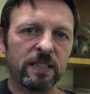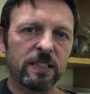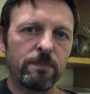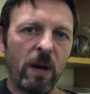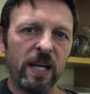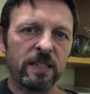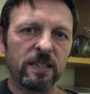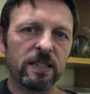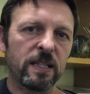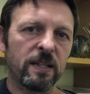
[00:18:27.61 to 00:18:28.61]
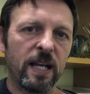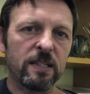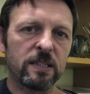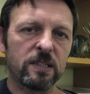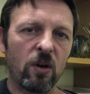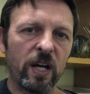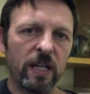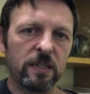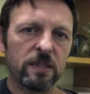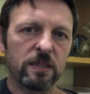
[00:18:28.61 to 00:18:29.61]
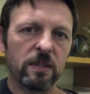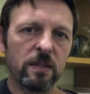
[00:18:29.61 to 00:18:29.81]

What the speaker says: spiders in their sockets.